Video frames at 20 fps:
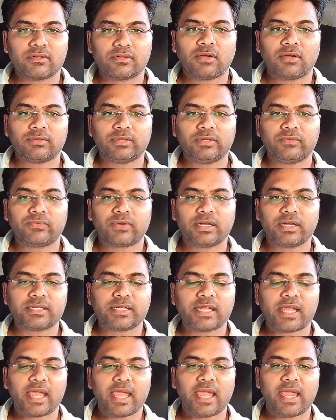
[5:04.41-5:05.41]
Now the
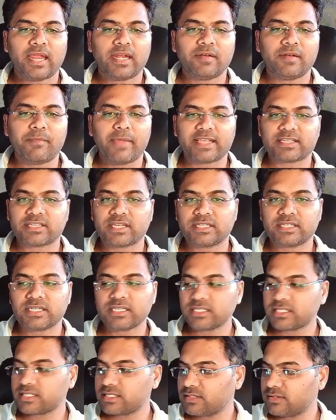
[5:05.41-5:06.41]
front end
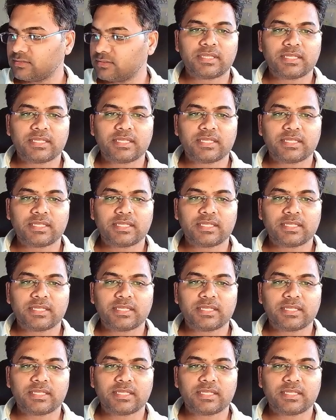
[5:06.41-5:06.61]
messages,